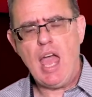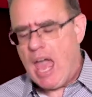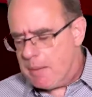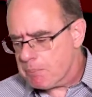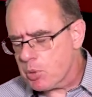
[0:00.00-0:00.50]

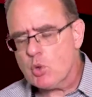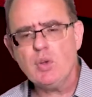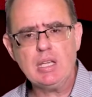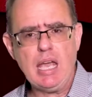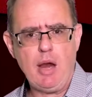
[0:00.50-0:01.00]
and
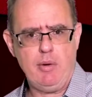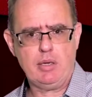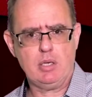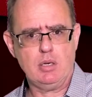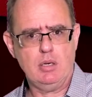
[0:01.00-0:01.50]
proven
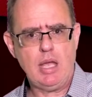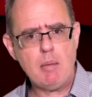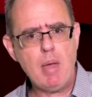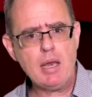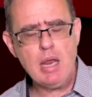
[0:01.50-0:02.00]
character.
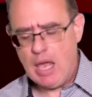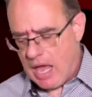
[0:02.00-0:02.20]
Amen.